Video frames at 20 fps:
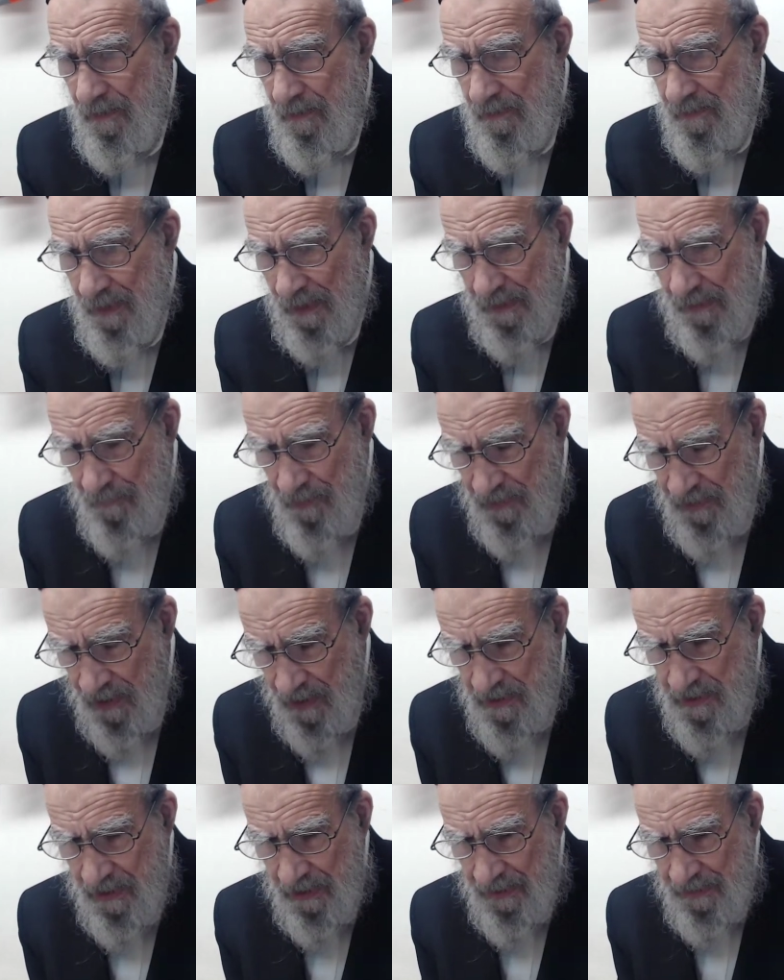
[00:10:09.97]
Let the
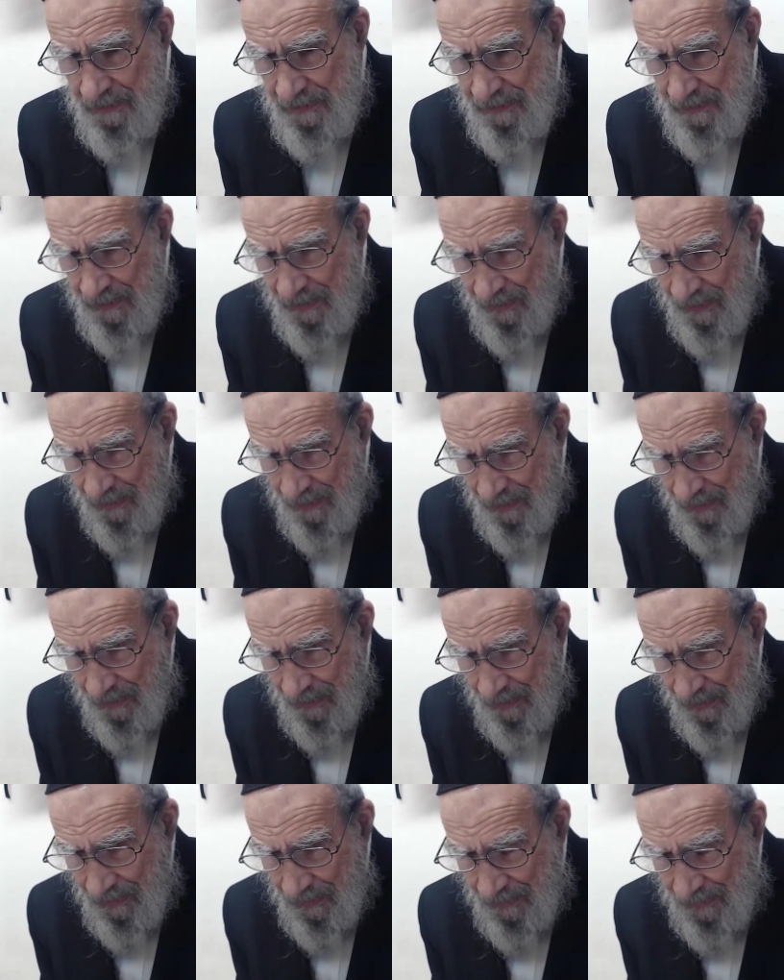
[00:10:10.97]
beginning
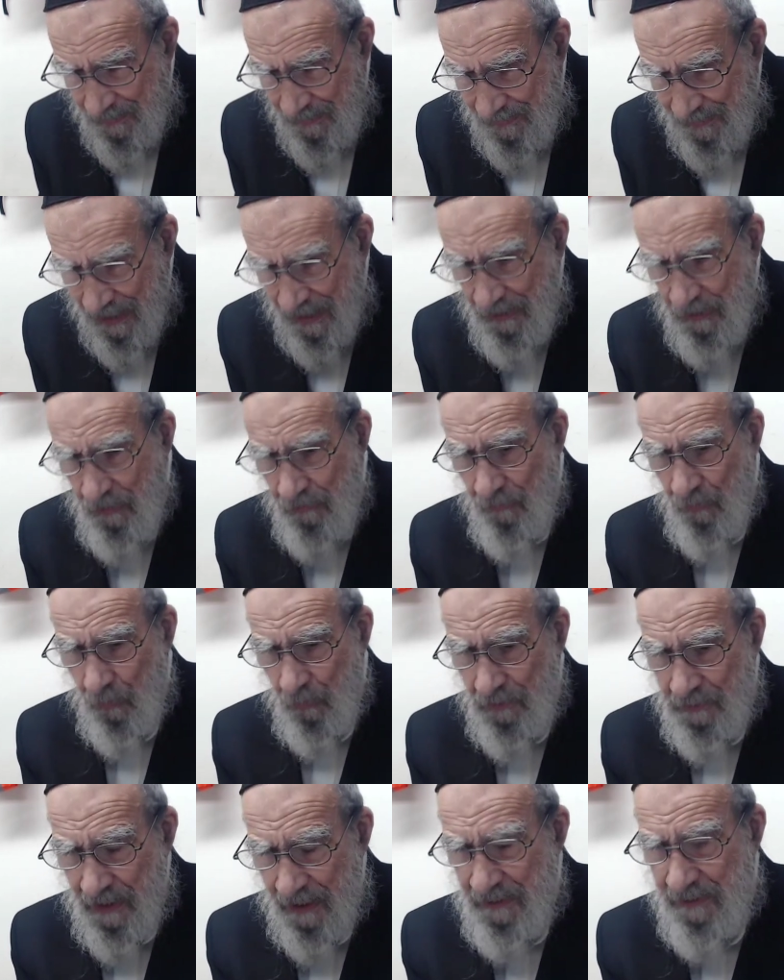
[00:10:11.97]
take the
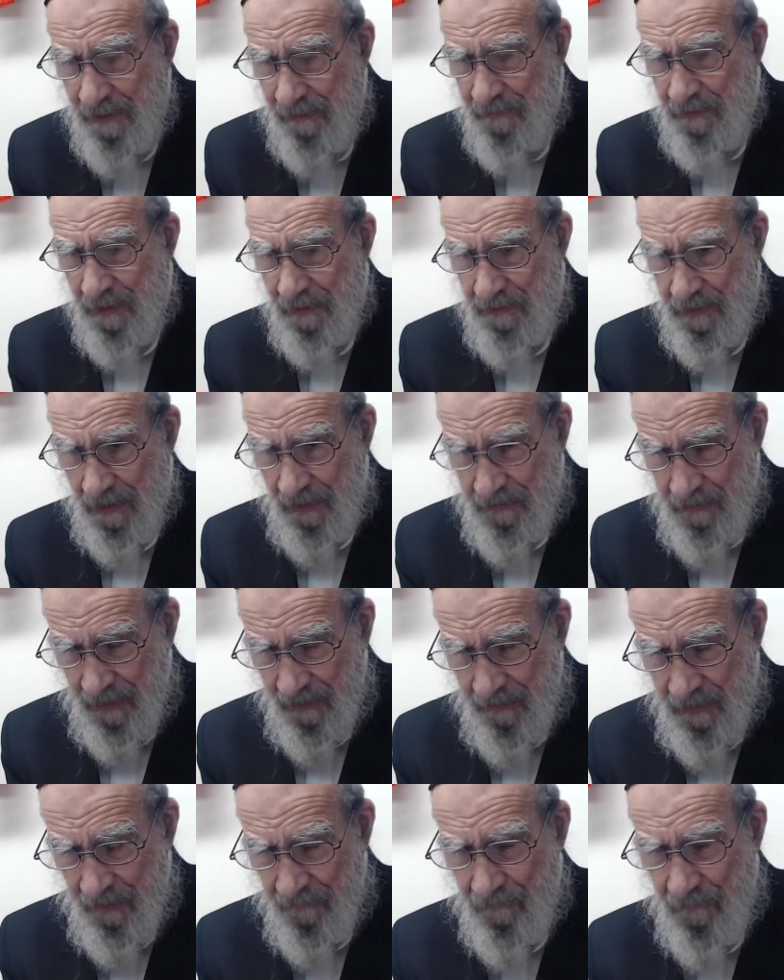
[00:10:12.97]
rule, take the,
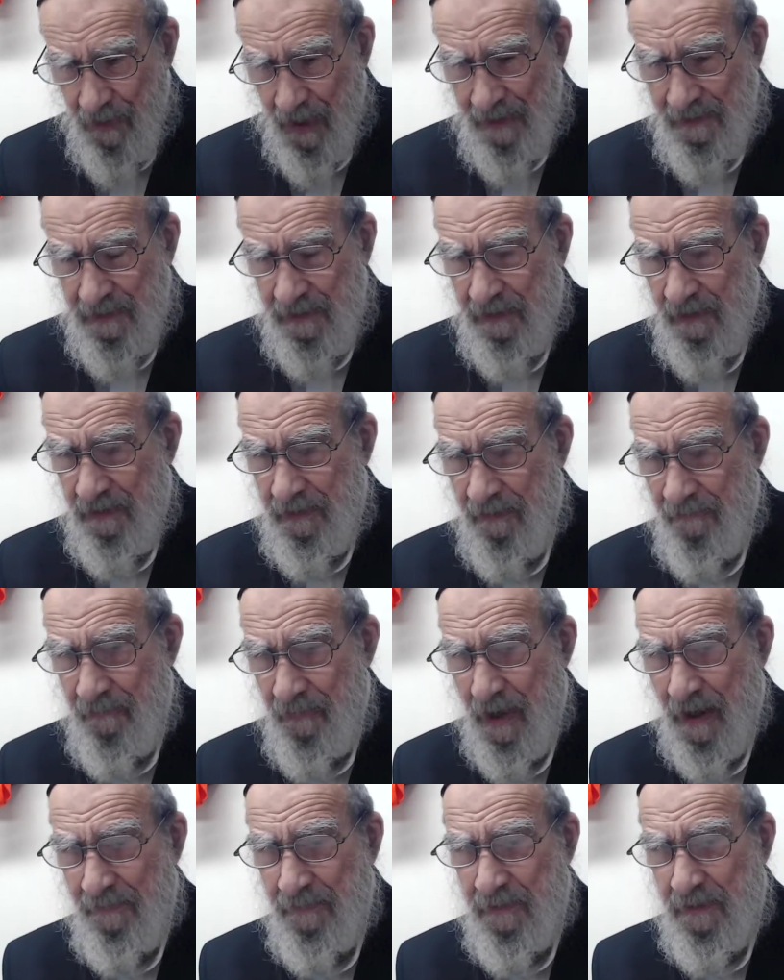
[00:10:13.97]
the, the, the front, the
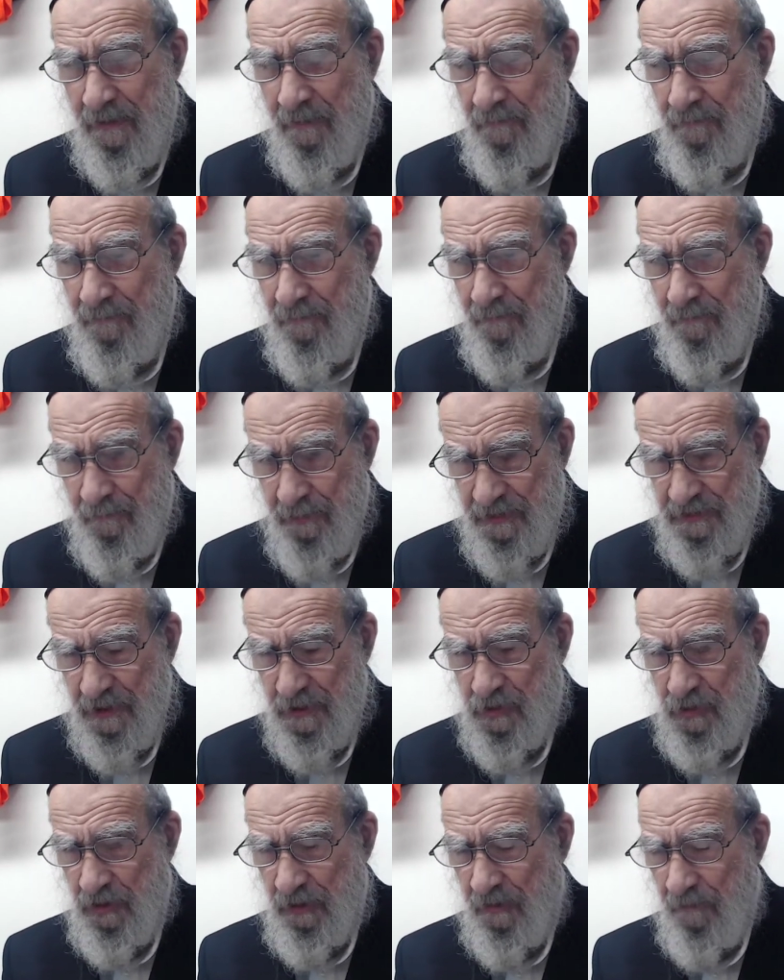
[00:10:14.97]
front
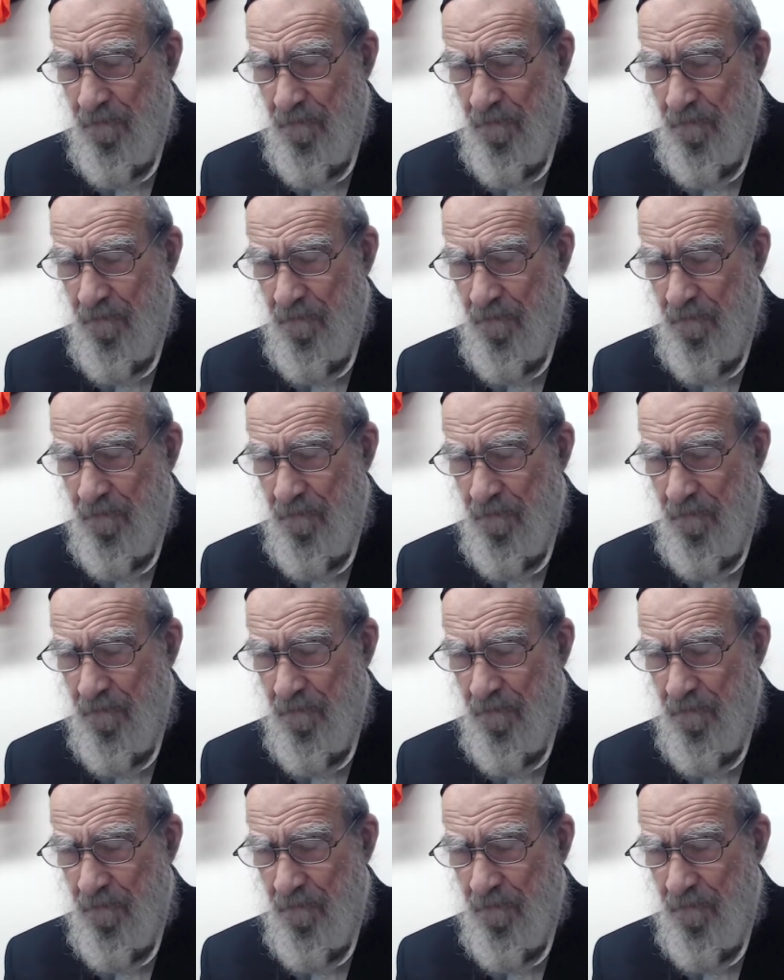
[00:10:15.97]
position.